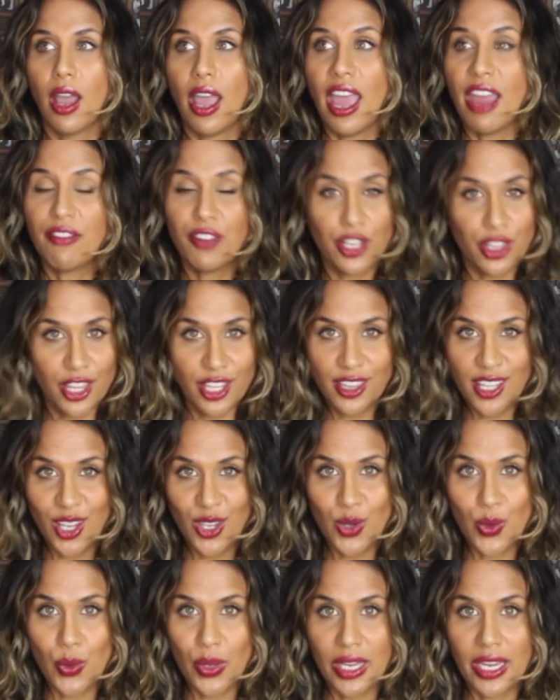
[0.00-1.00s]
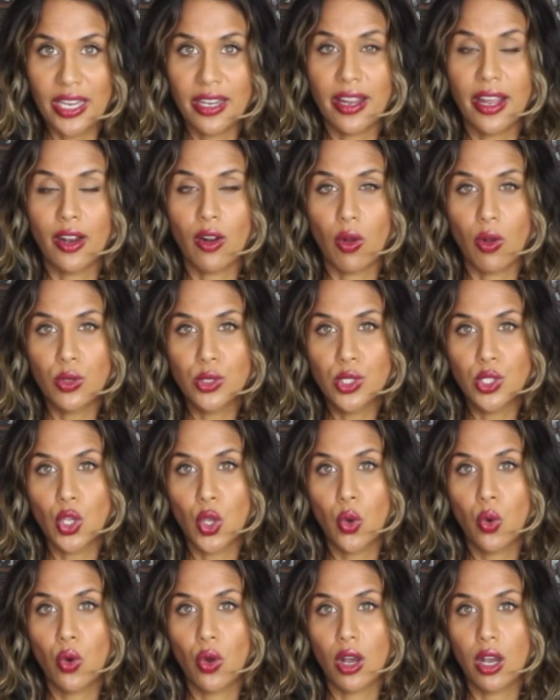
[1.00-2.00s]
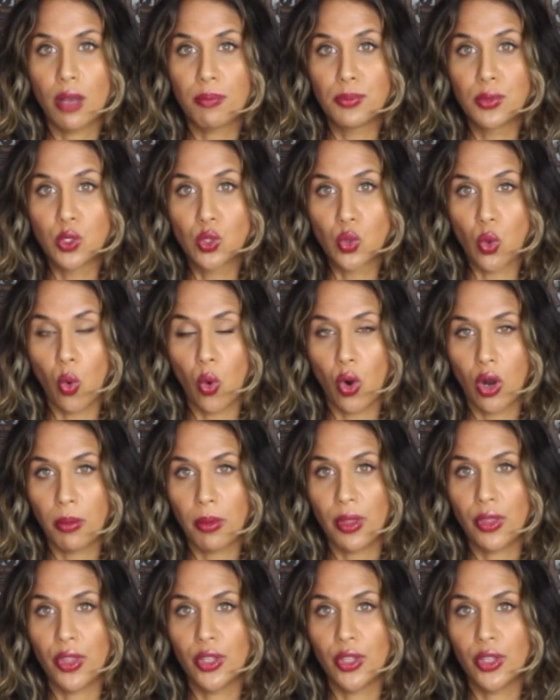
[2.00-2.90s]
everything that you eat and also absorb